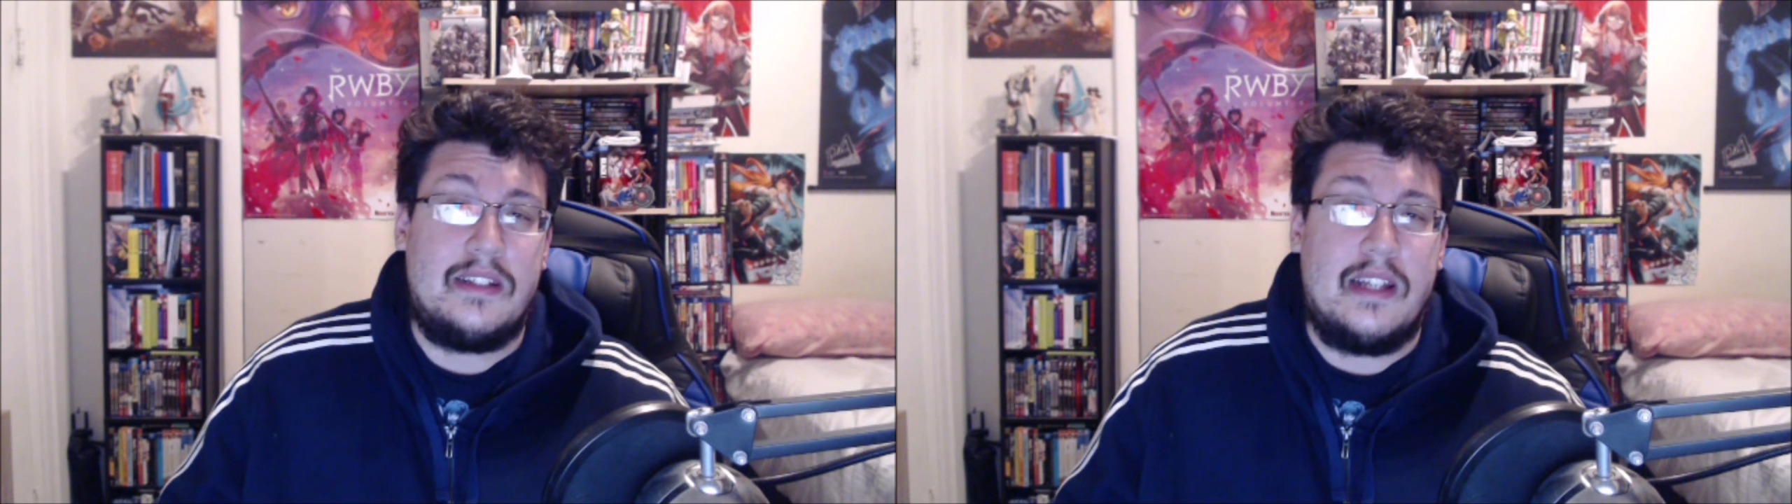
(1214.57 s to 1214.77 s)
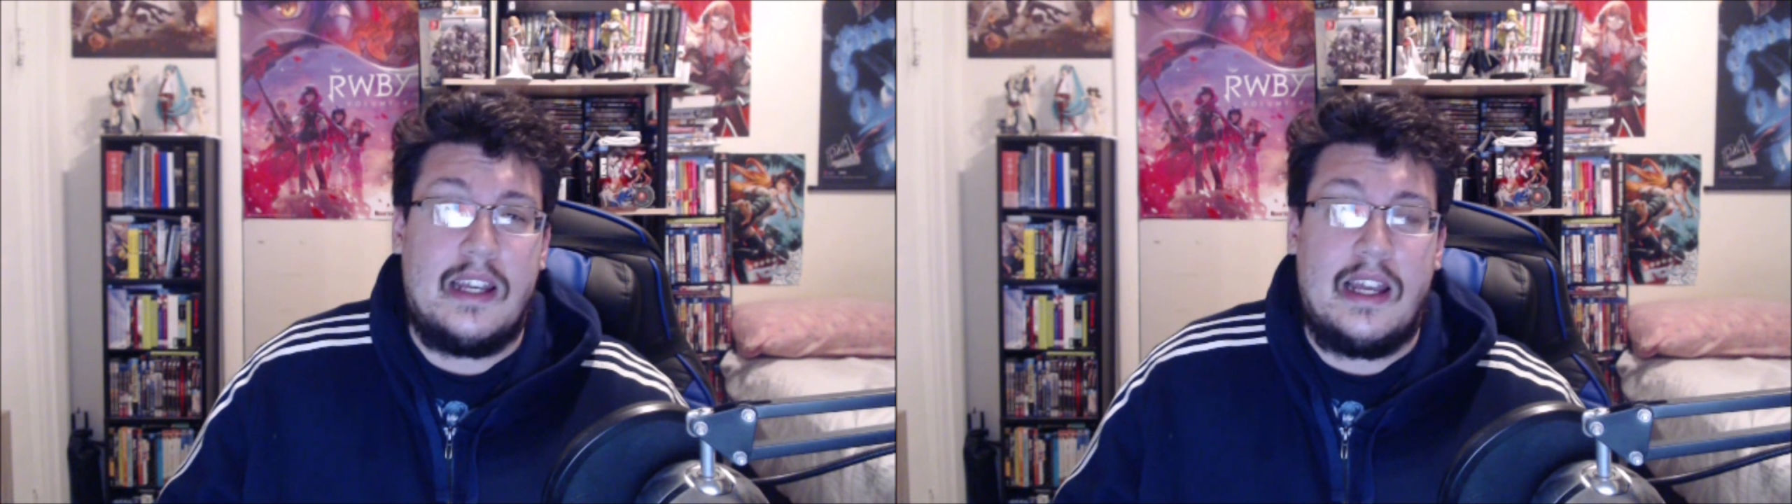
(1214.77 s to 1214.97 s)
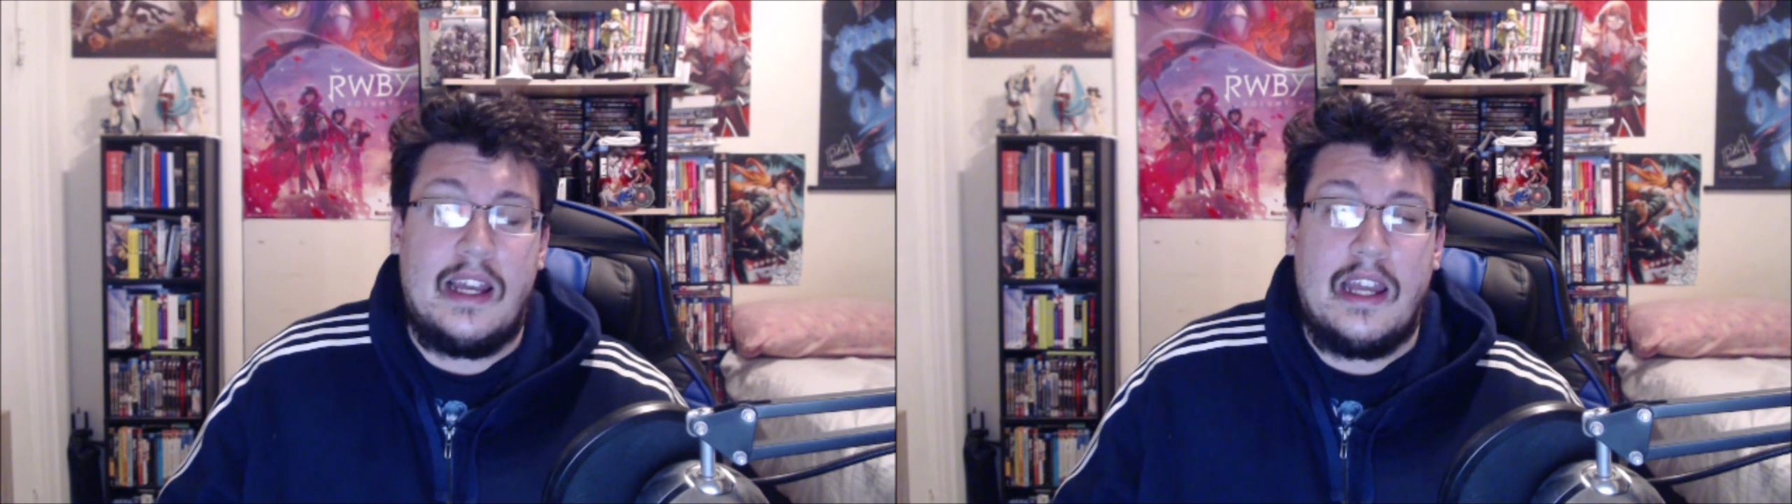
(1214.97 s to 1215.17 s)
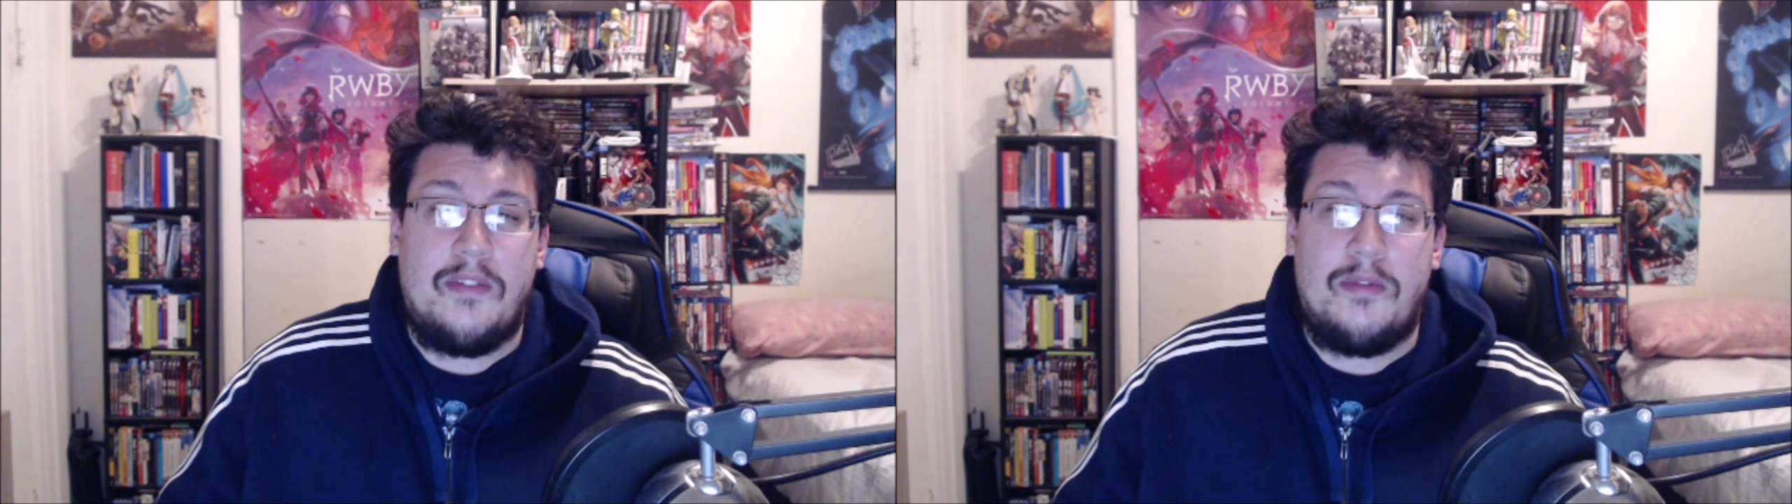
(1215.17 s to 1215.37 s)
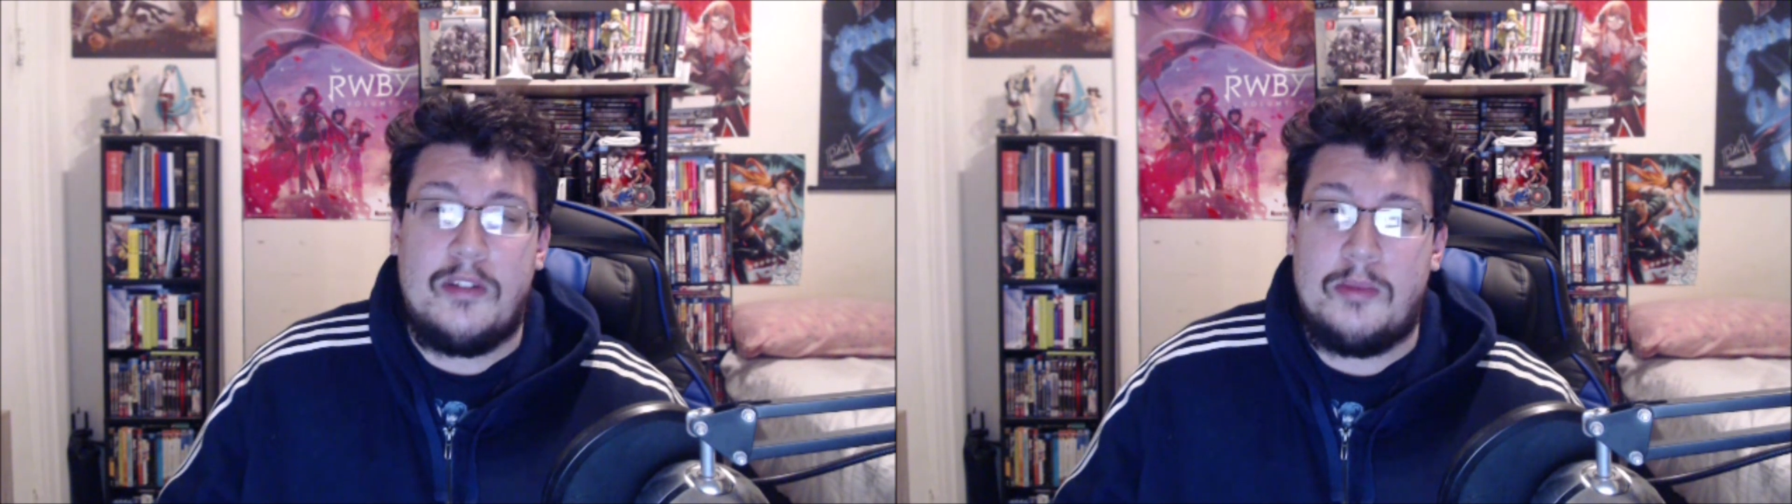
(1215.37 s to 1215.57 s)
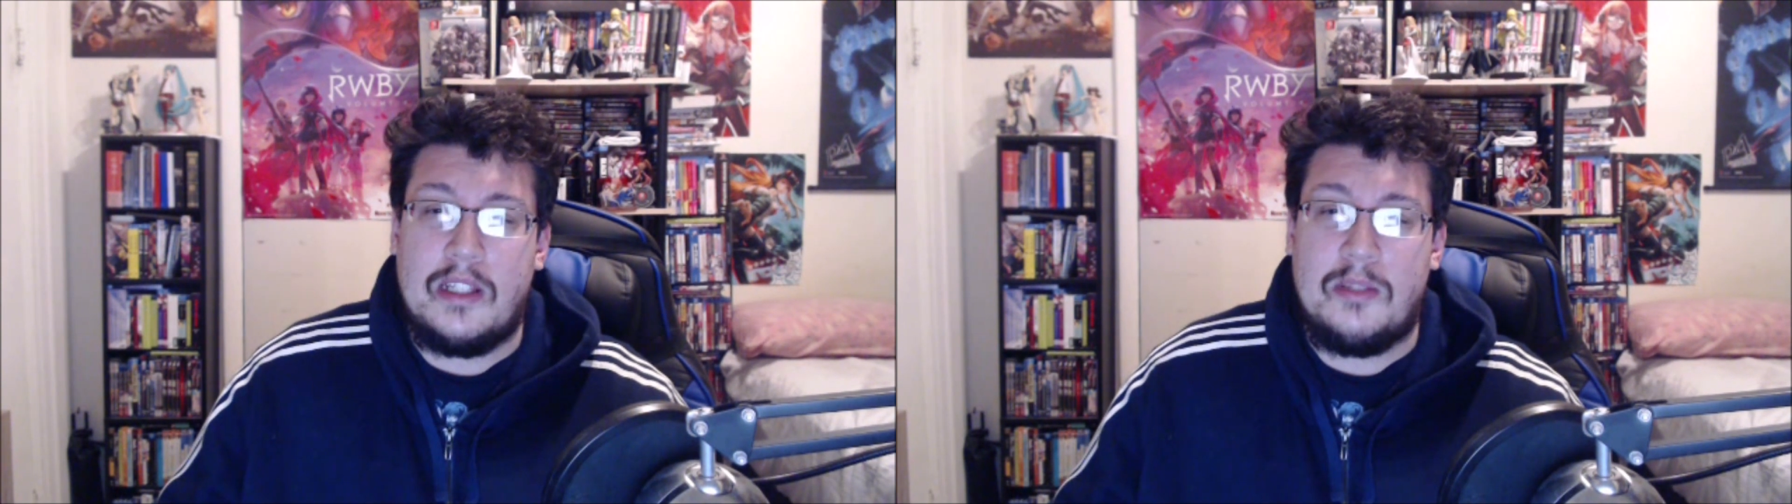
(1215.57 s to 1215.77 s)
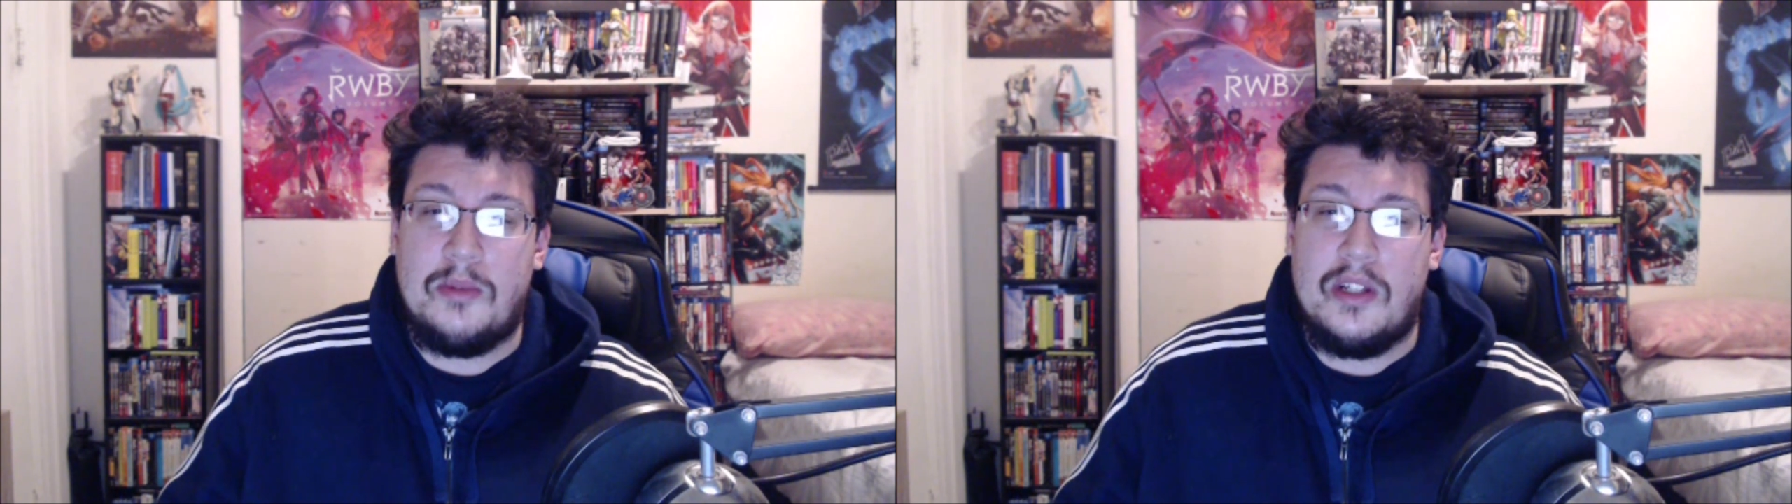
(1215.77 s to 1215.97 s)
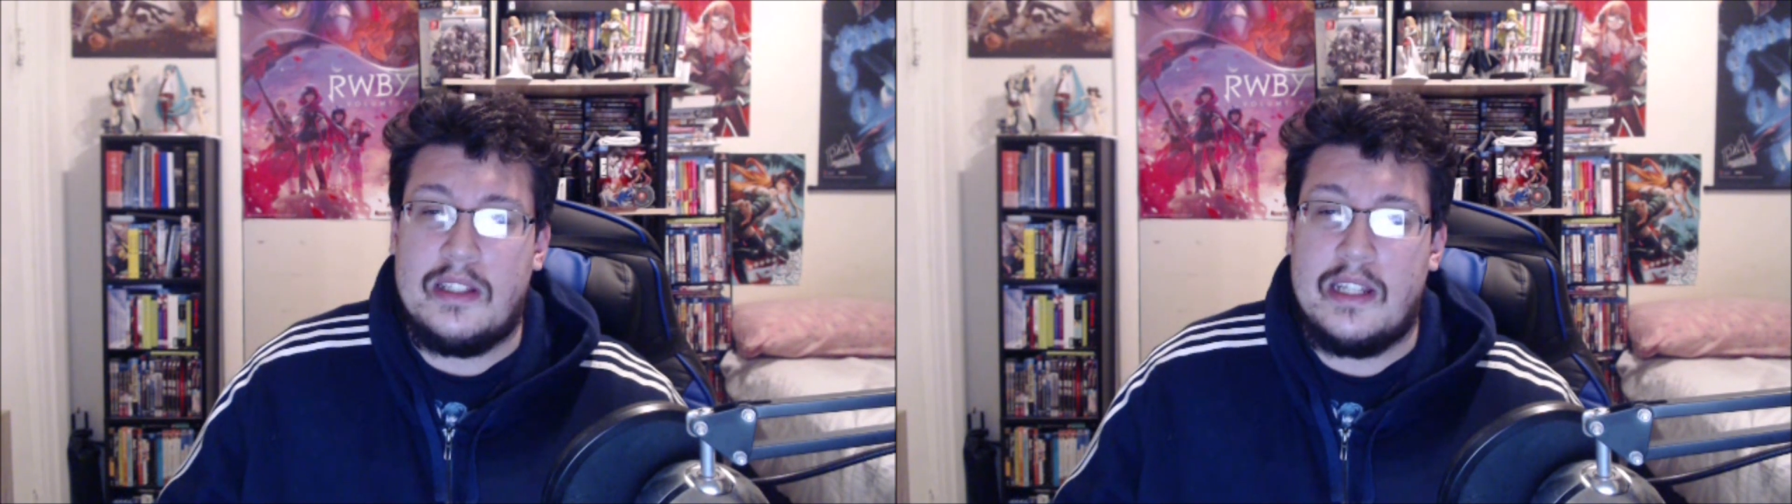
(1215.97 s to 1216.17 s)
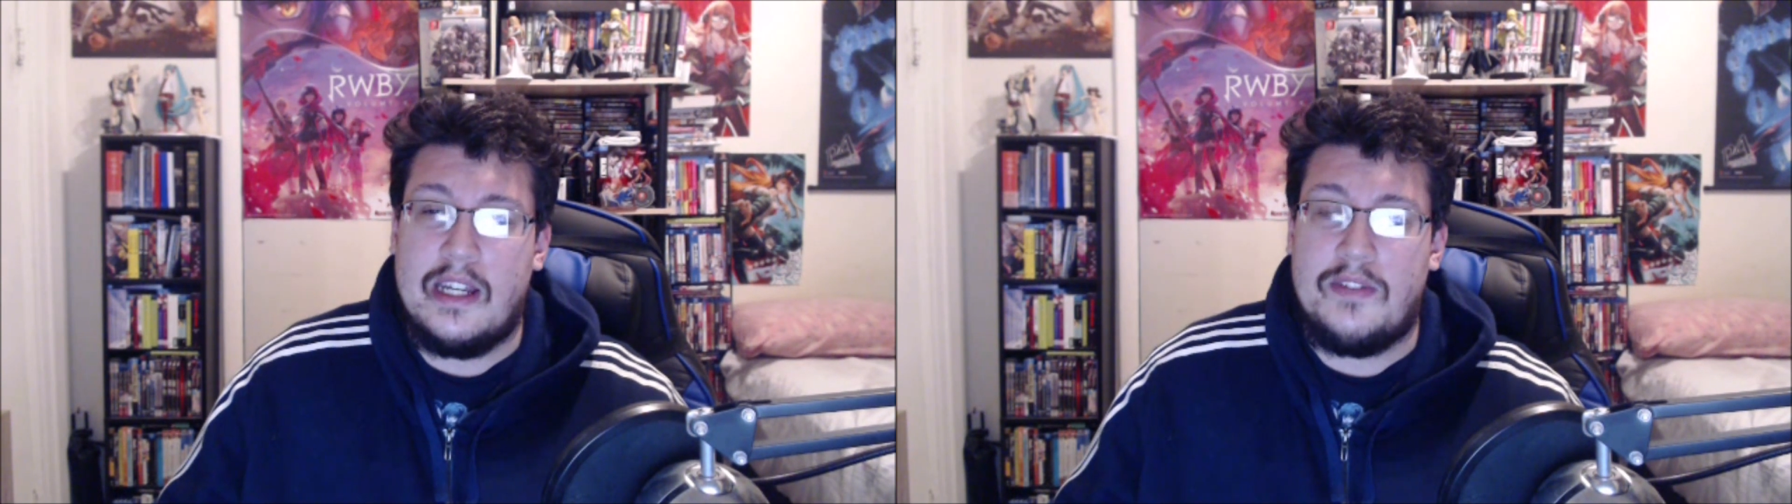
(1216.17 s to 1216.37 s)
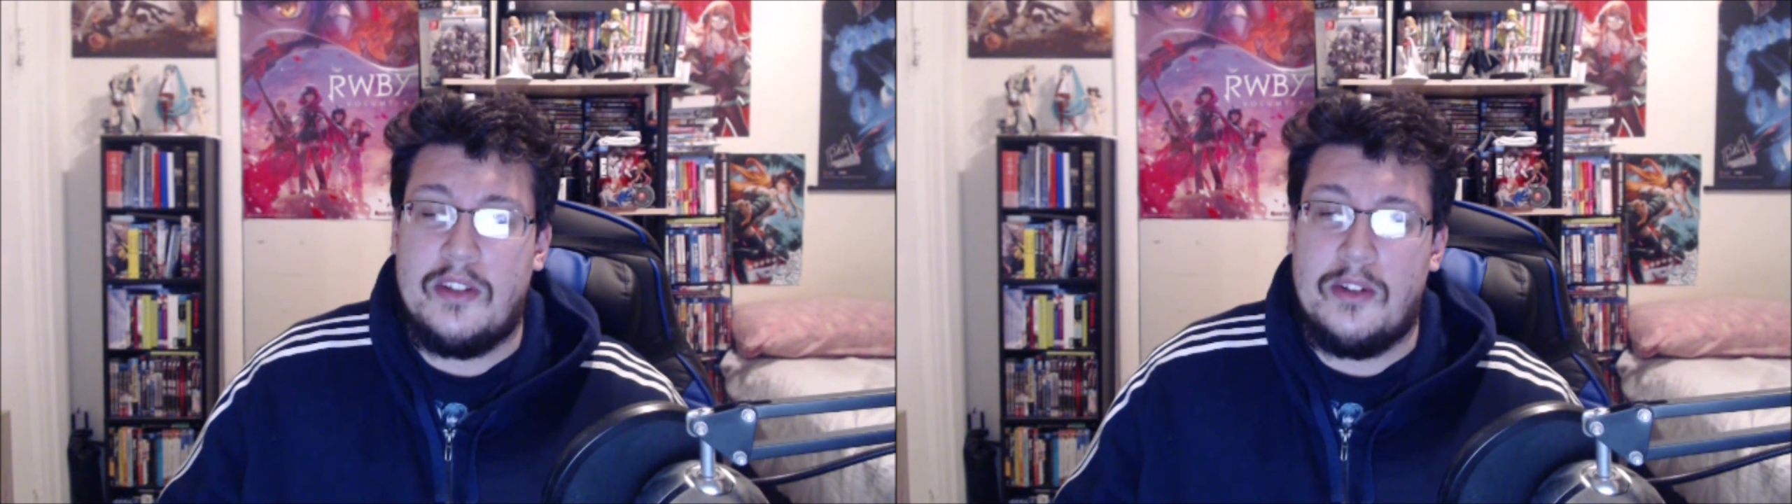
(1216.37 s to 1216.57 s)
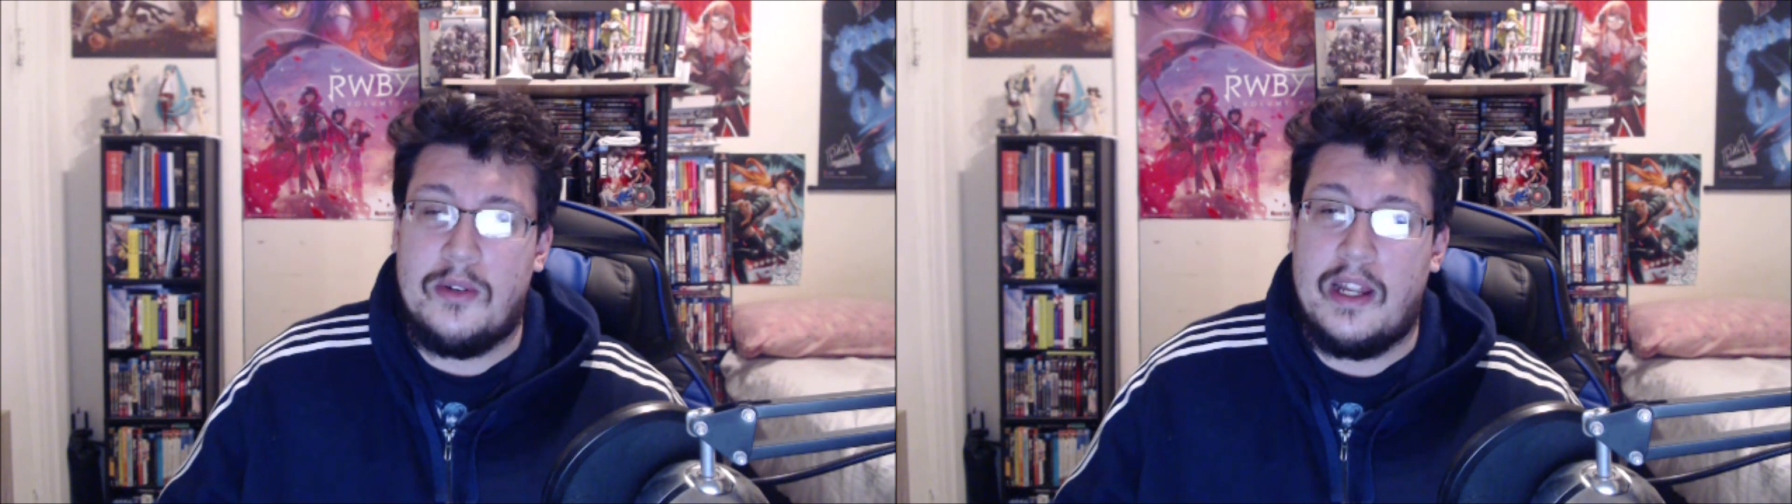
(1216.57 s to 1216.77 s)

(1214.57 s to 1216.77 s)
I have responsibilities I have to do.